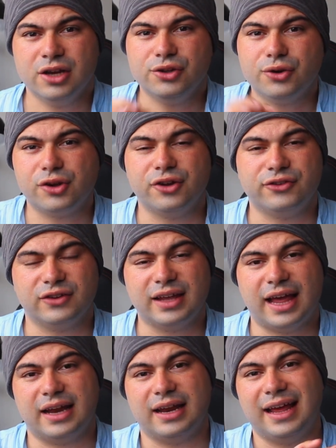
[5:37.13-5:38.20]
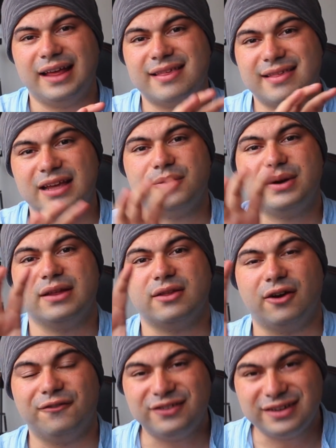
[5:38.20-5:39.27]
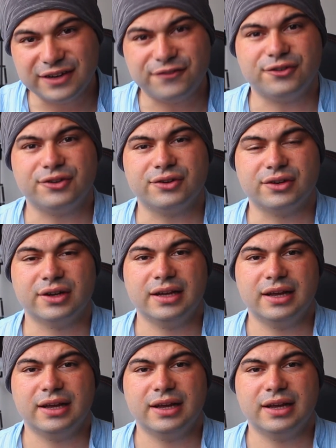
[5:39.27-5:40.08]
you're going to get a series of different